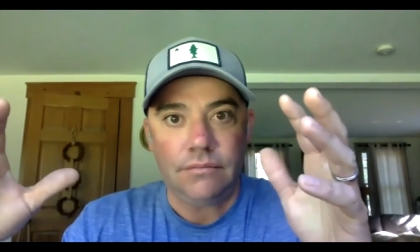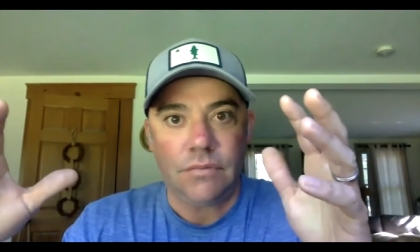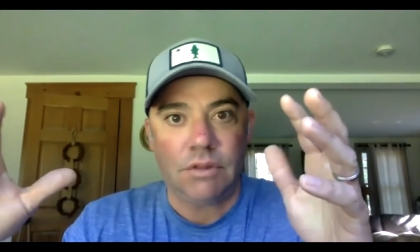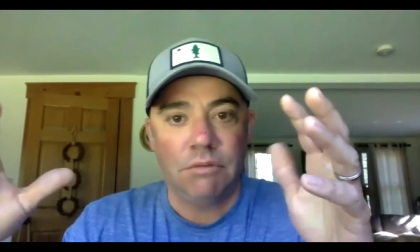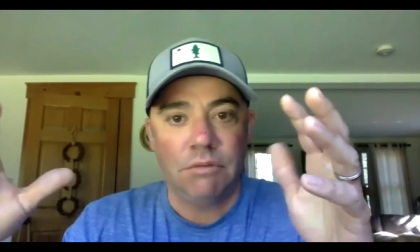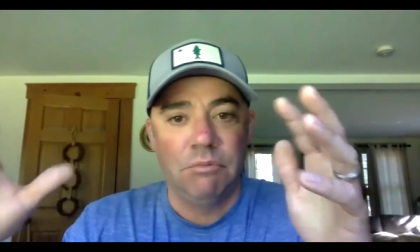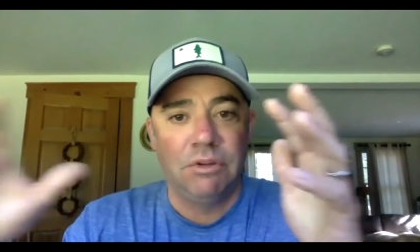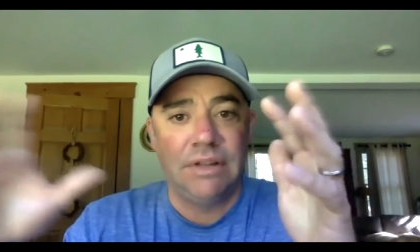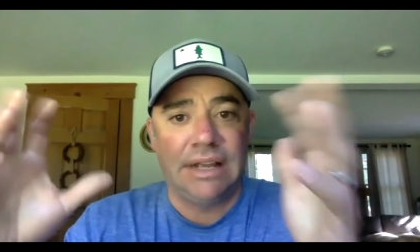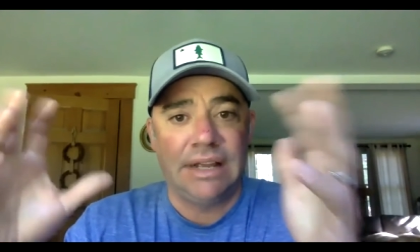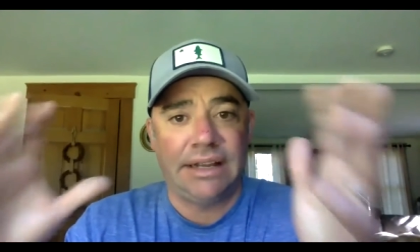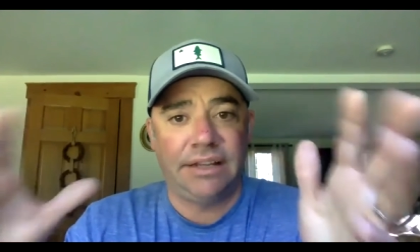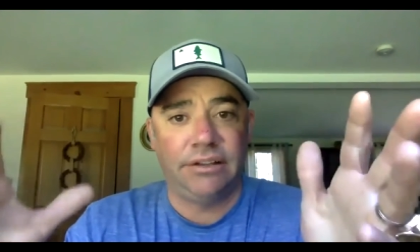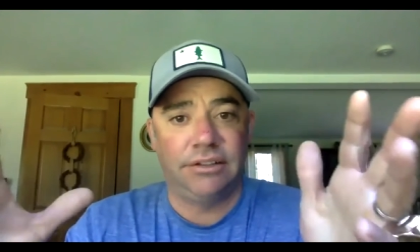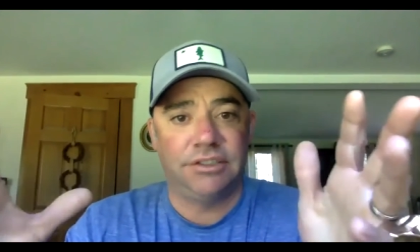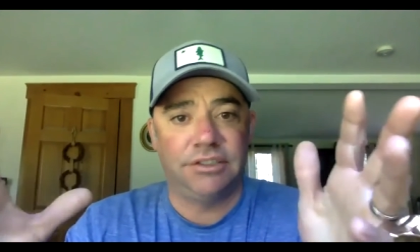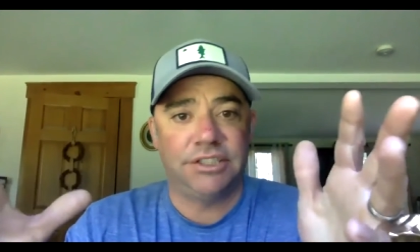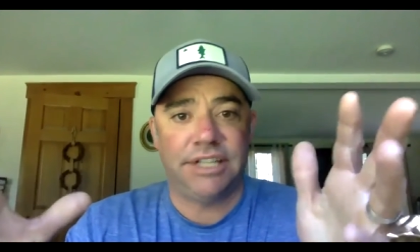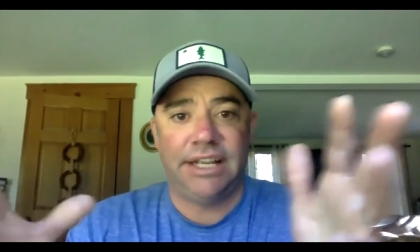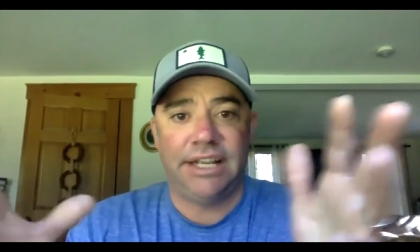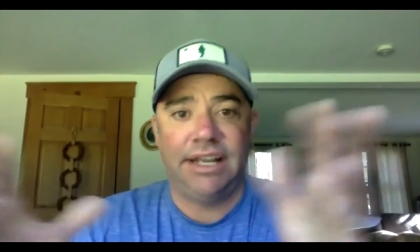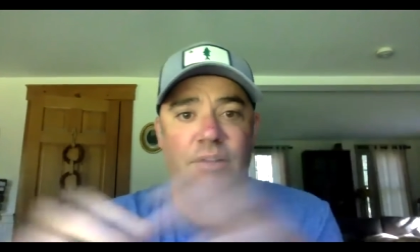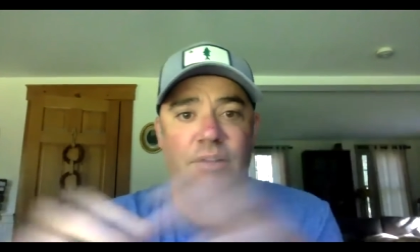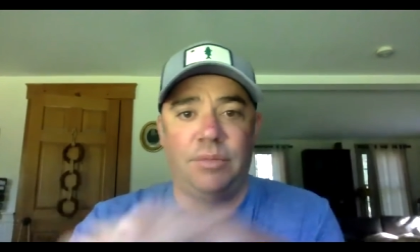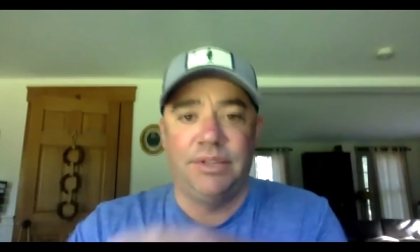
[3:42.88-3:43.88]
molecular
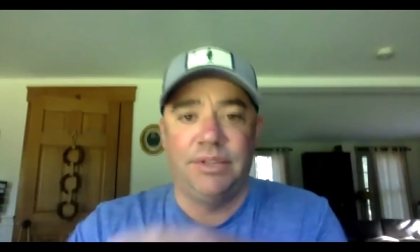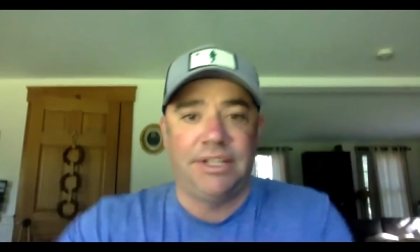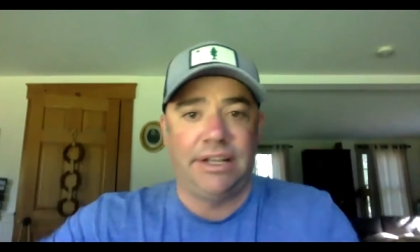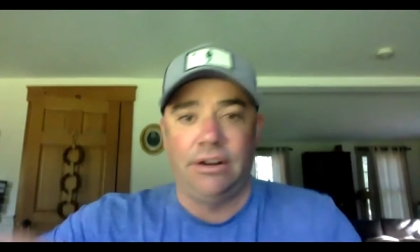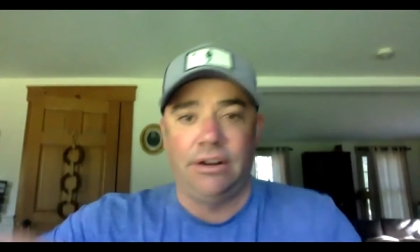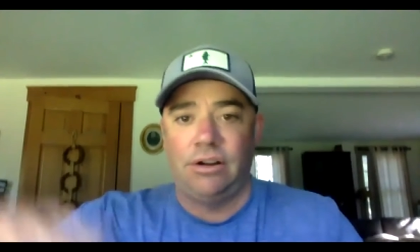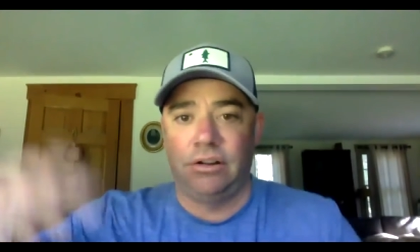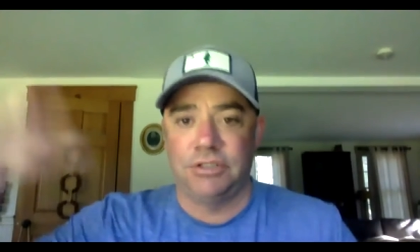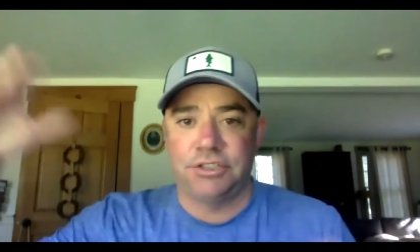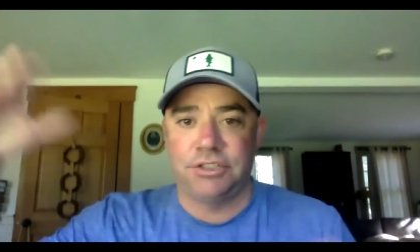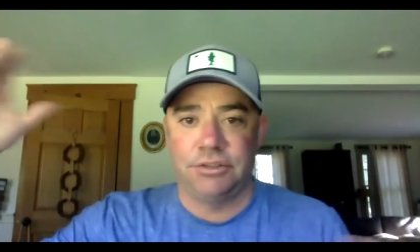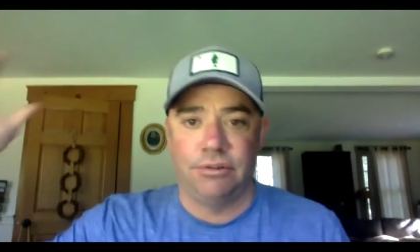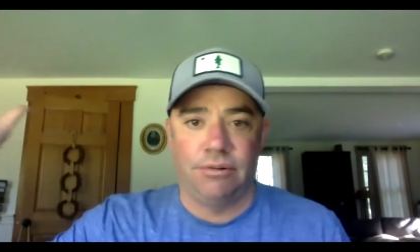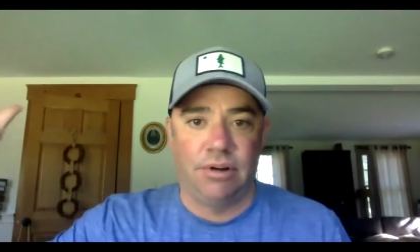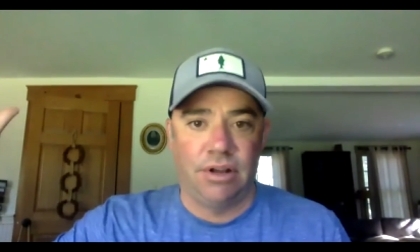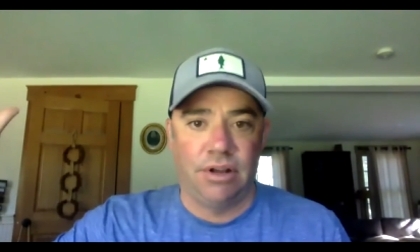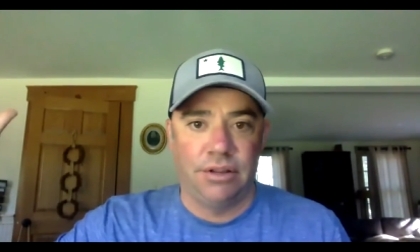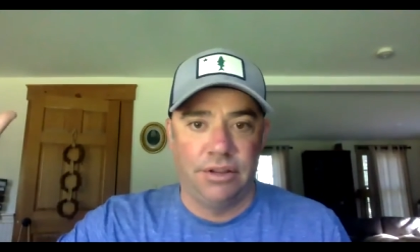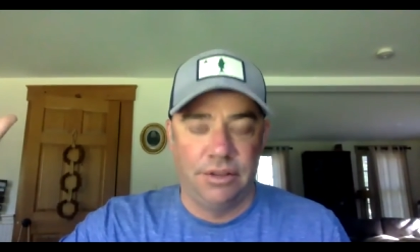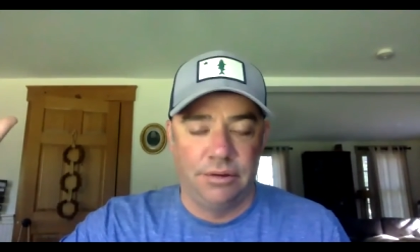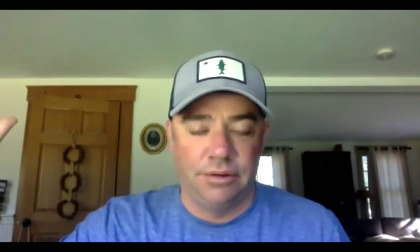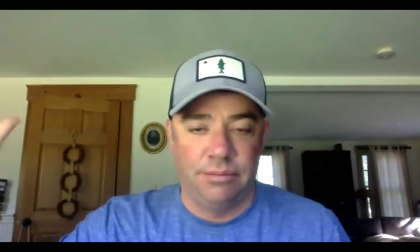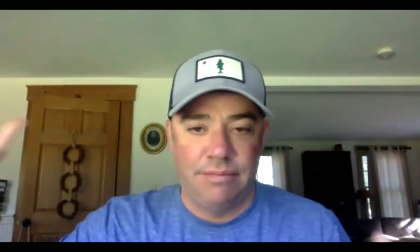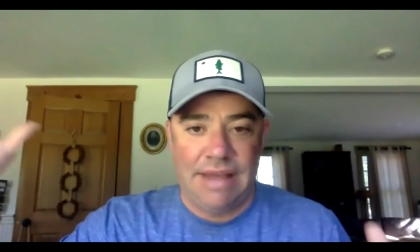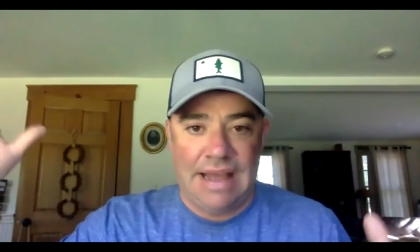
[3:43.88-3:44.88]
scale, but then also on
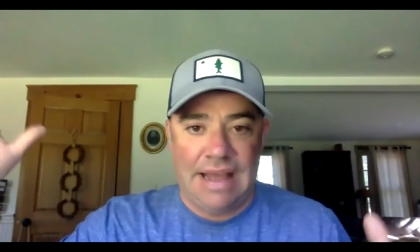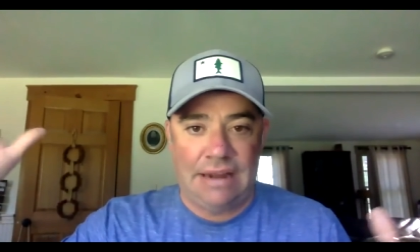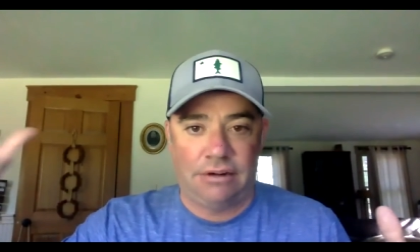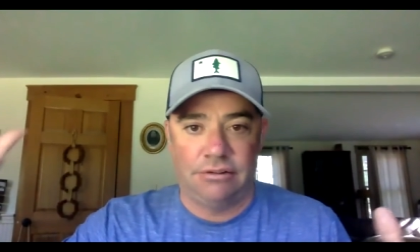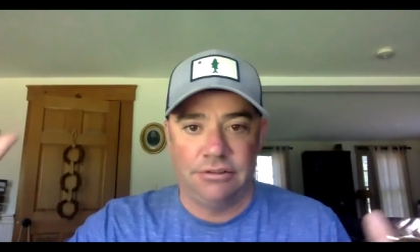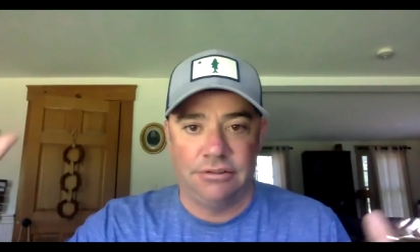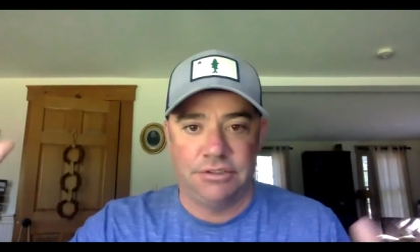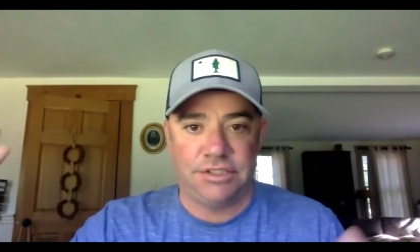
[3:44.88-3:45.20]
the macro